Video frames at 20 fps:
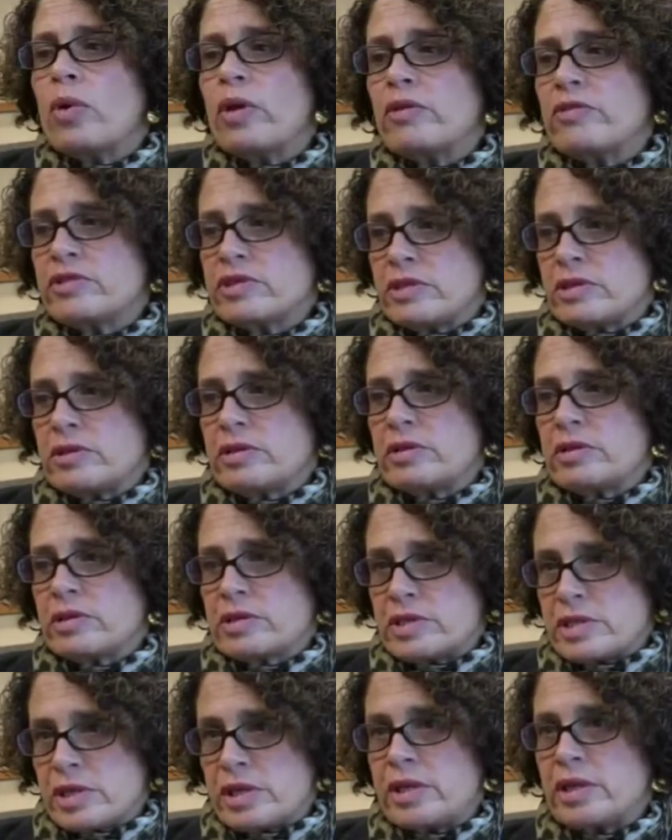We've
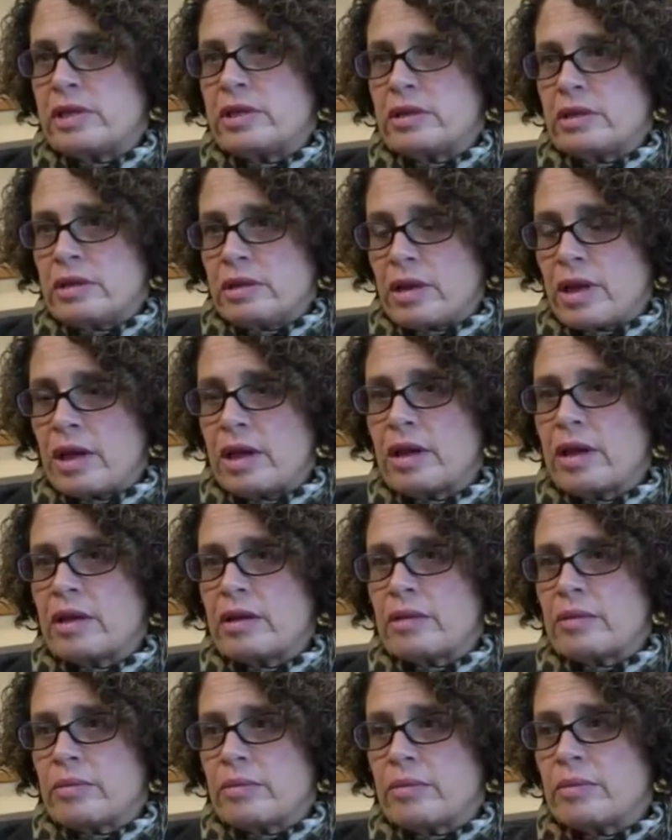seen
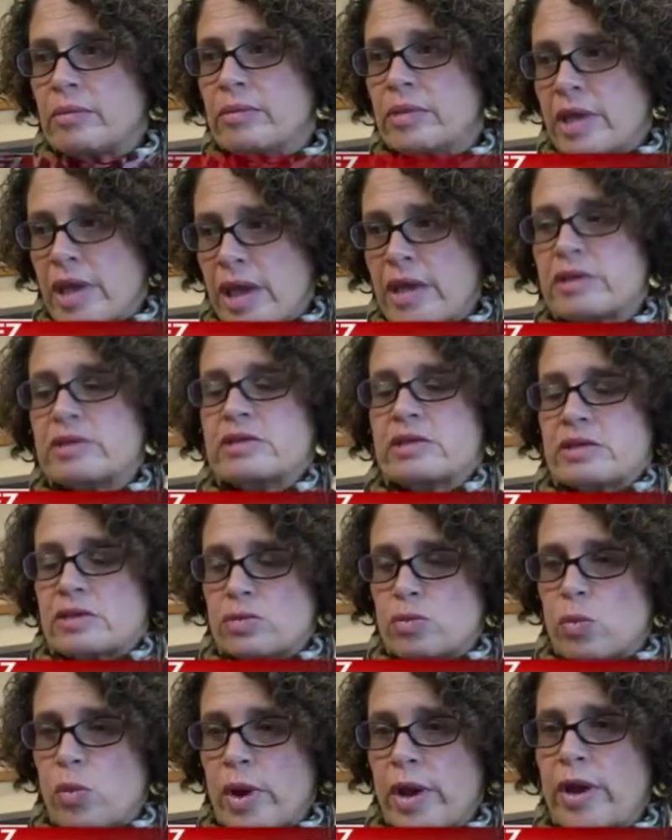
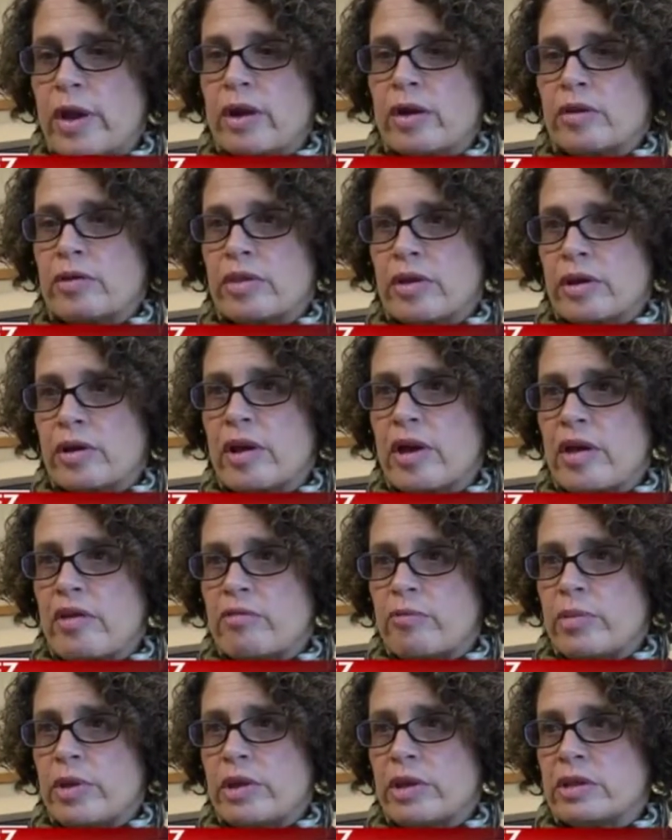cases where there
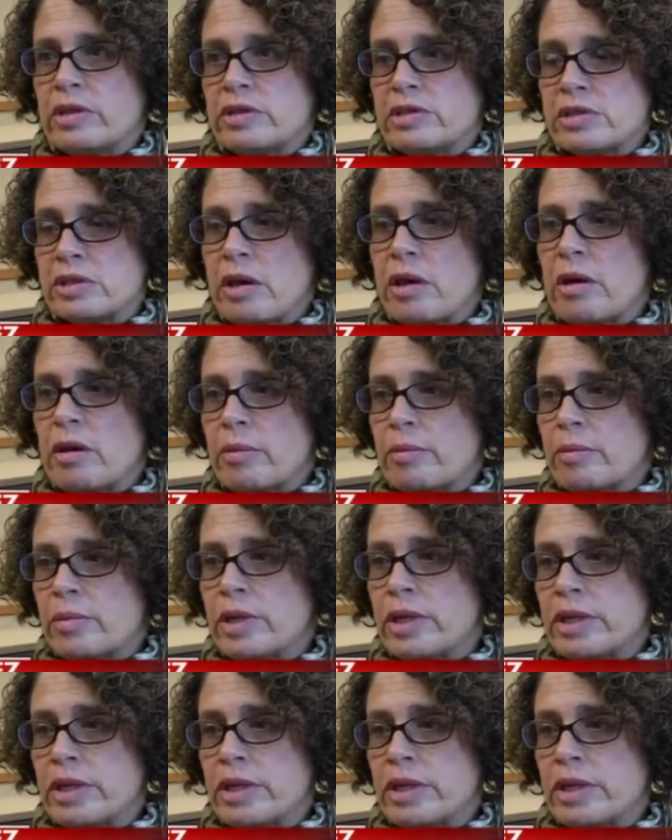have been some